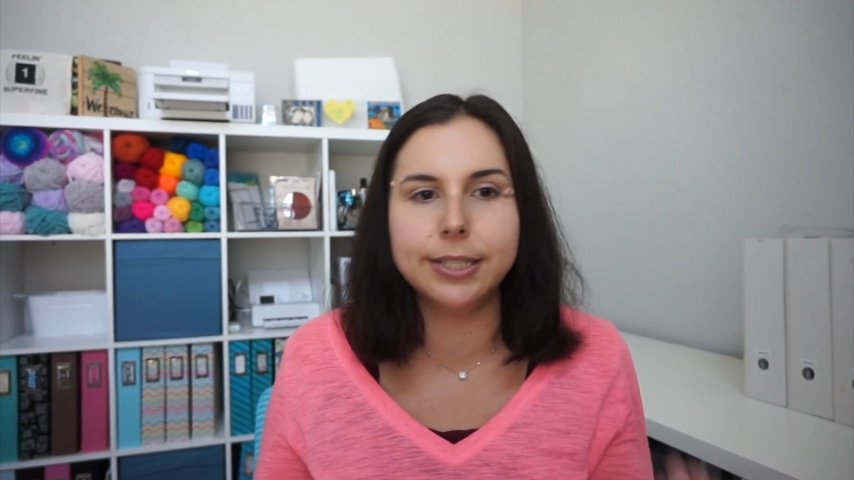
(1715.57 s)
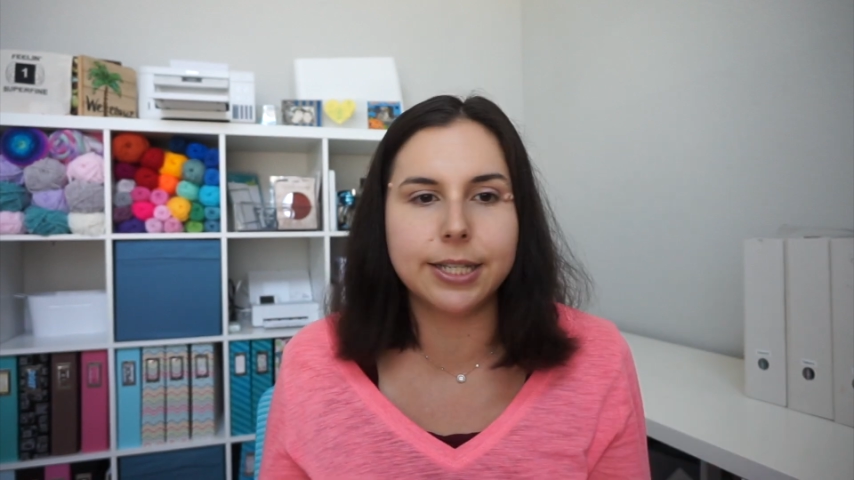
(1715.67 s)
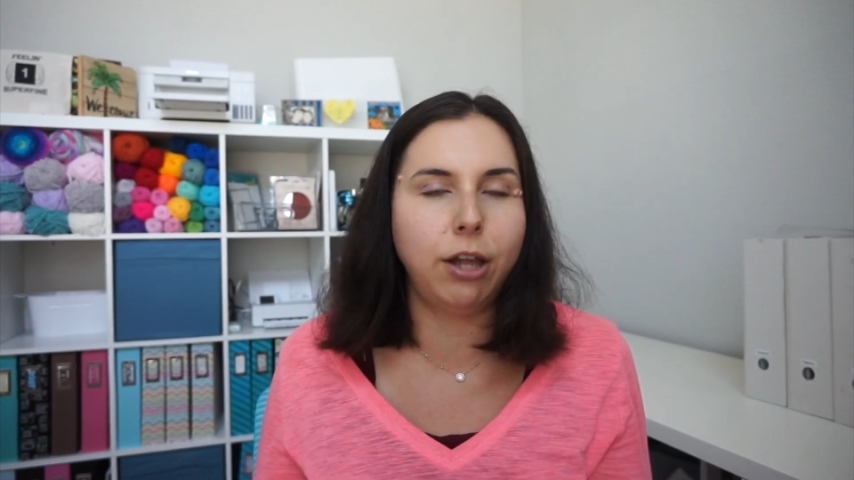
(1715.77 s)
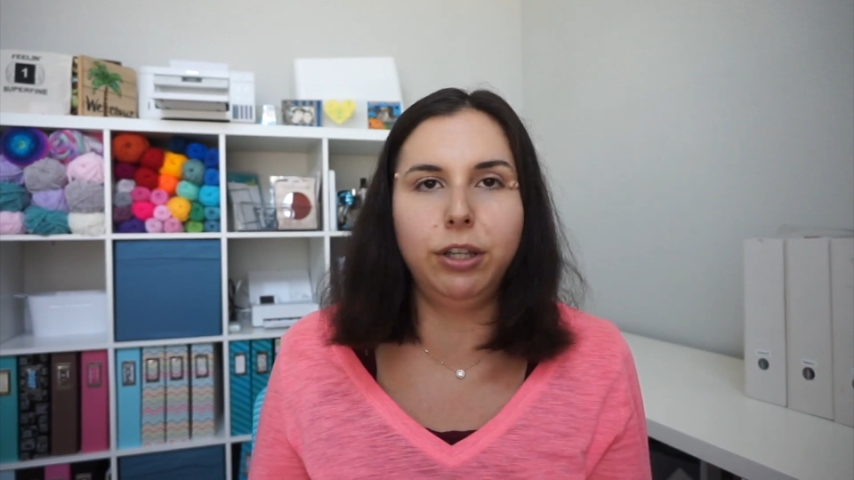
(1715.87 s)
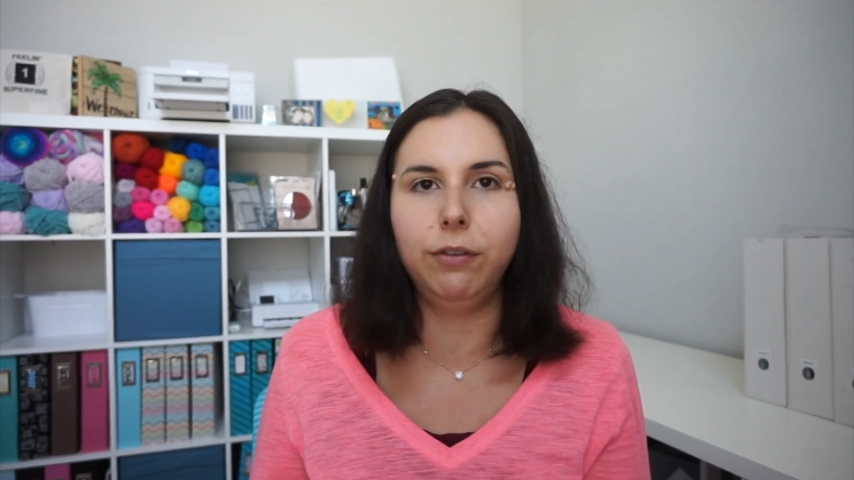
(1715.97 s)
it's
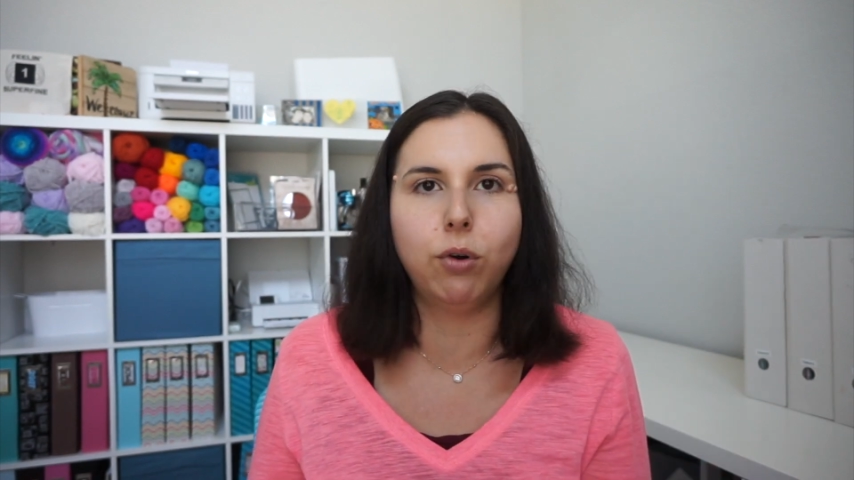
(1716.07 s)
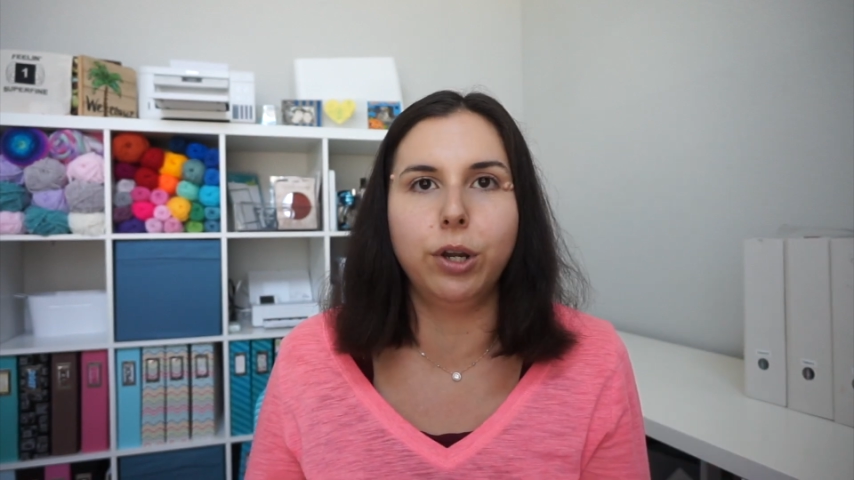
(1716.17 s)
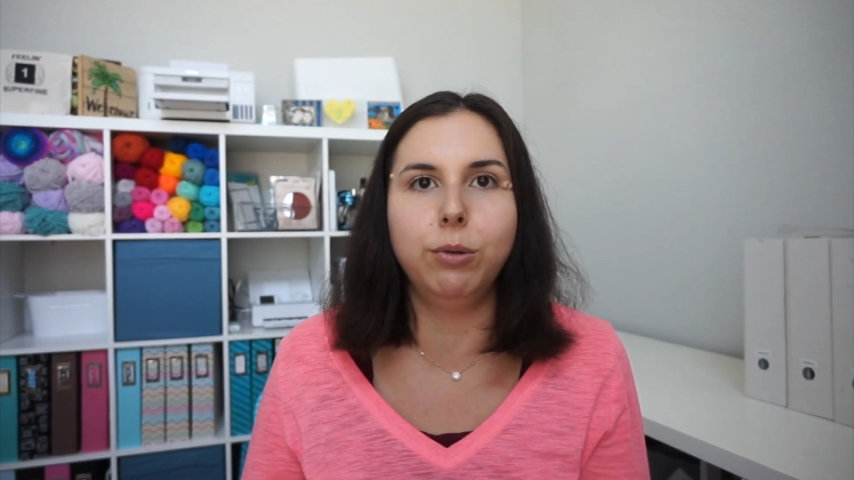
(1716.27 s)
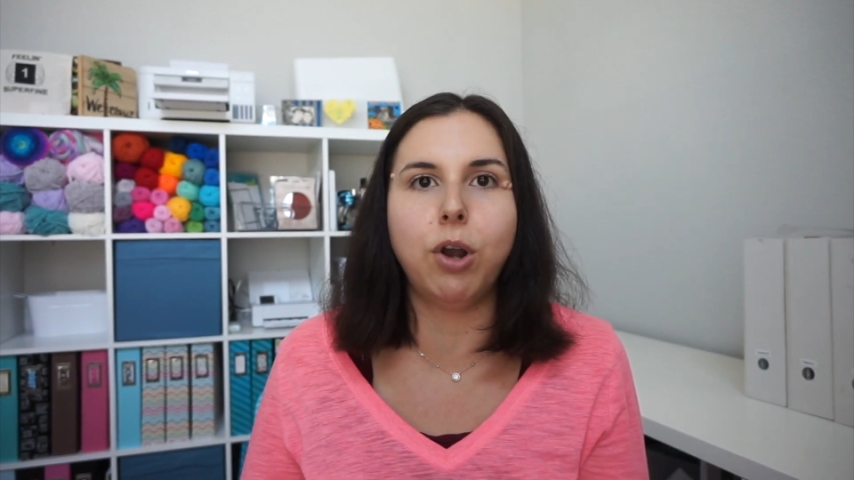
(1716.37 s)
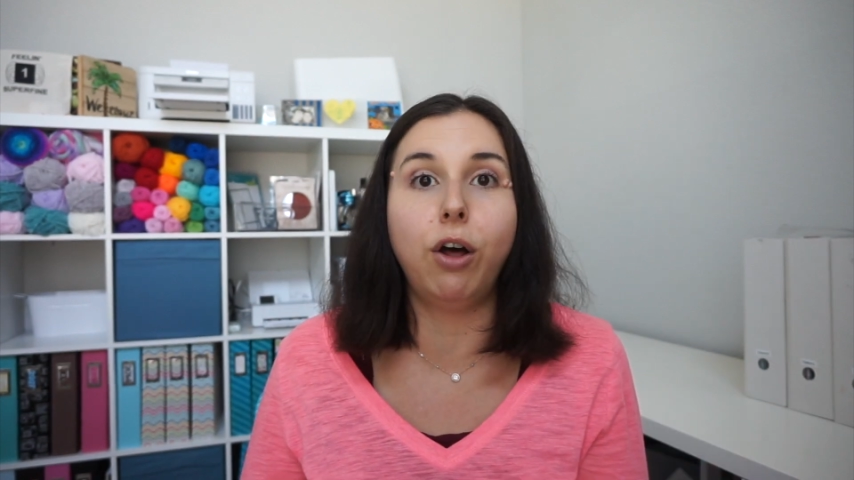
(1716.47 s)
healthy for
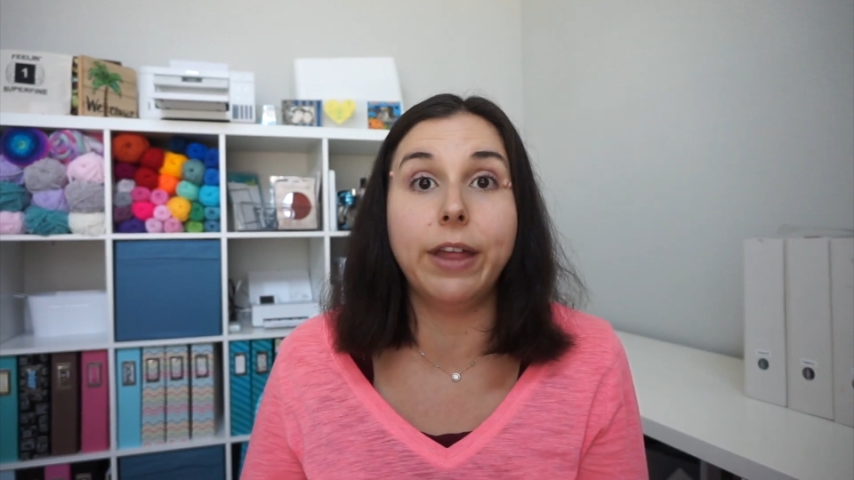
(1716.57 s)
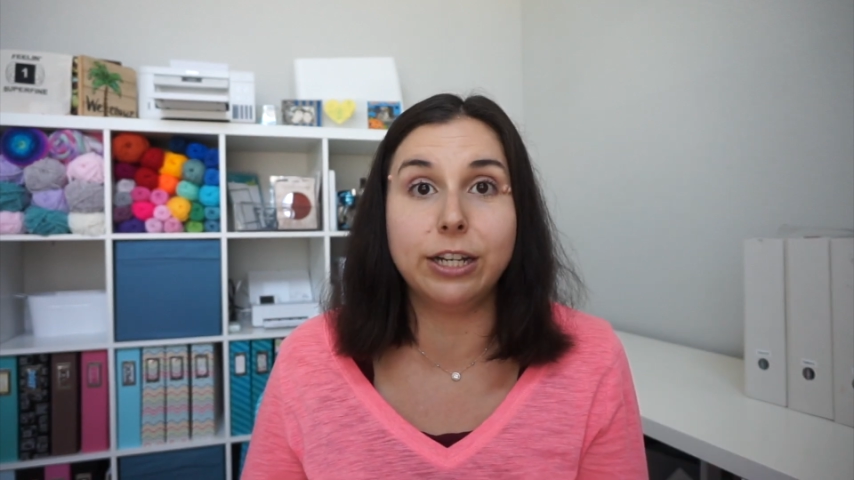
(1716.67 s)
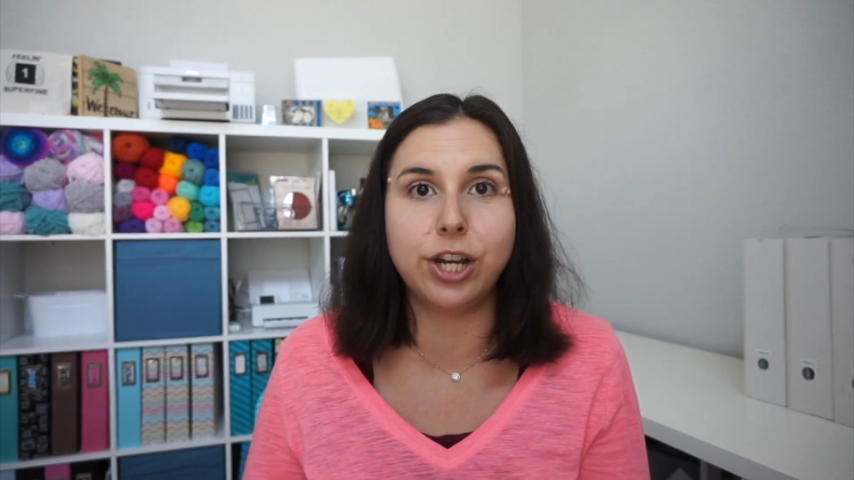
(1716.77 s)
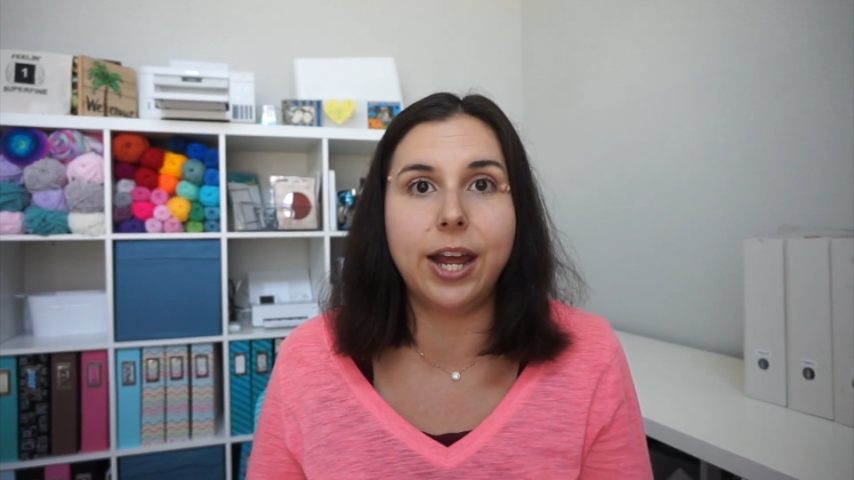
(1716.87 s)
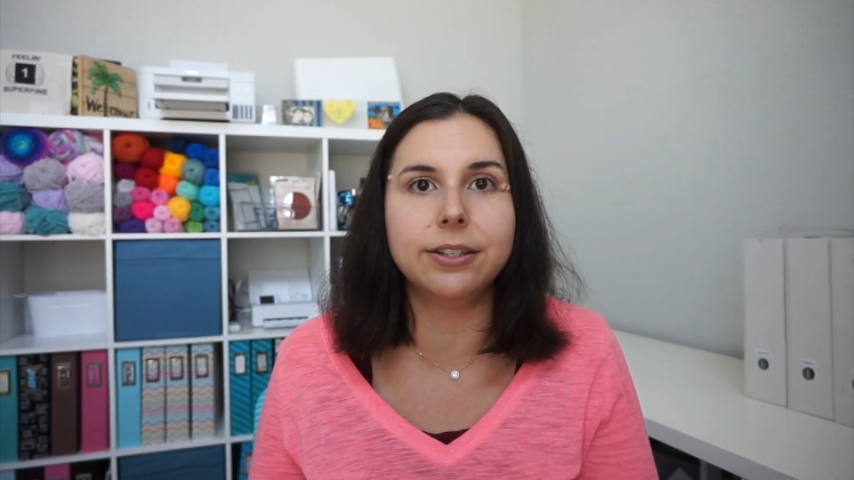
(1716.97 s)
you and all
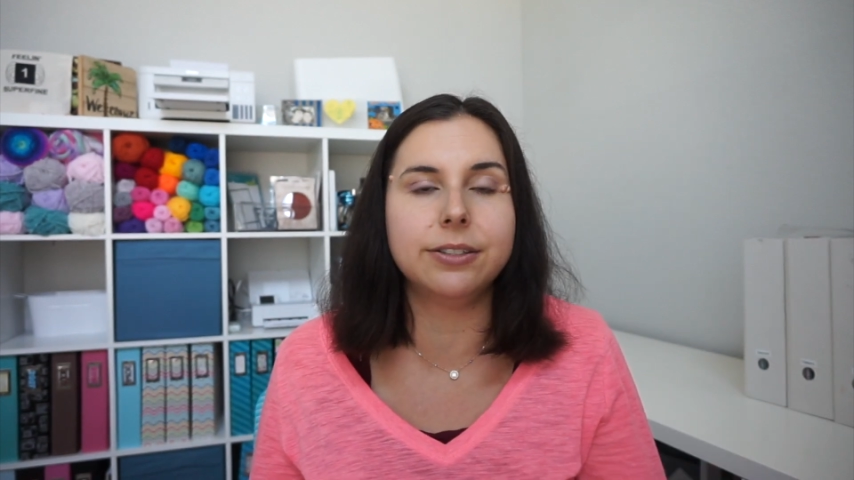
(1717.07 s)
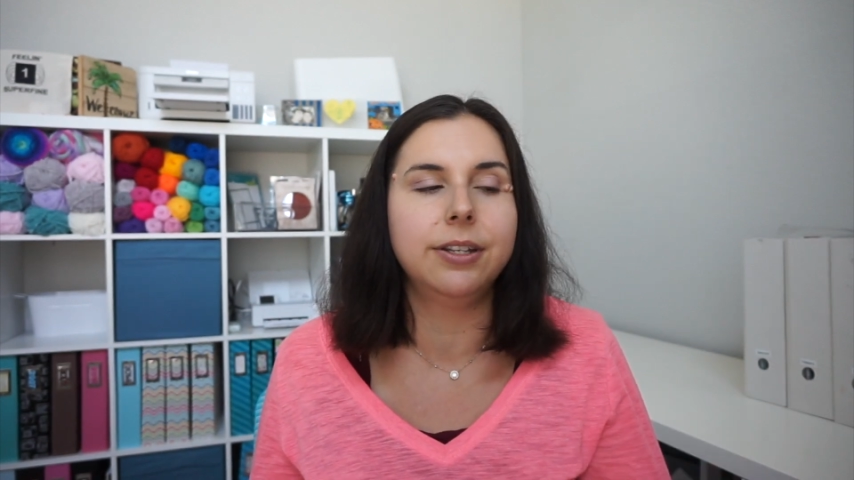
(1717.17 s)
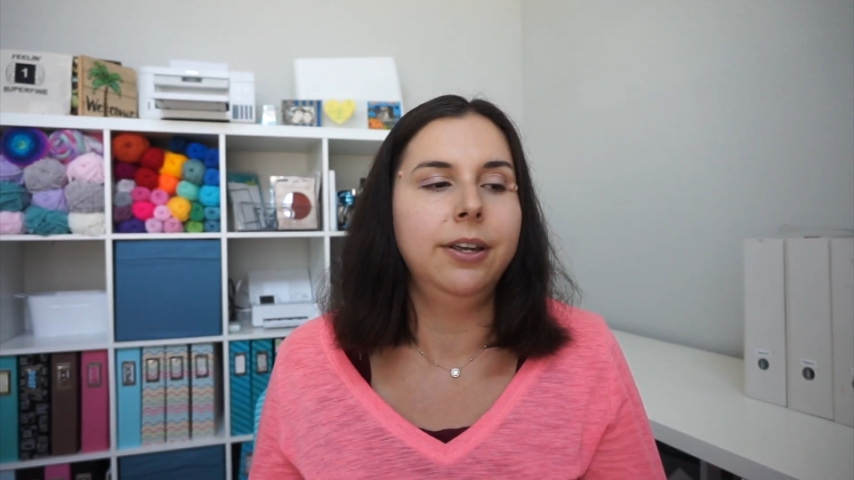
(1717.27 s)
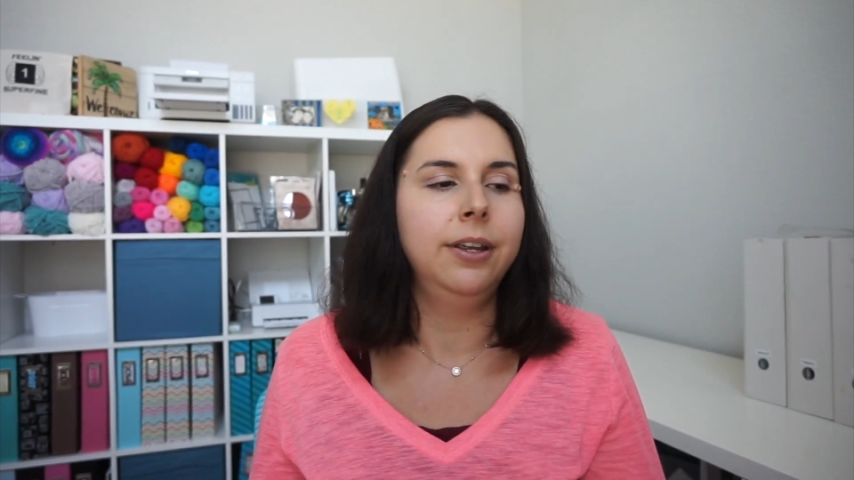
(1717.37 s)
that jazz.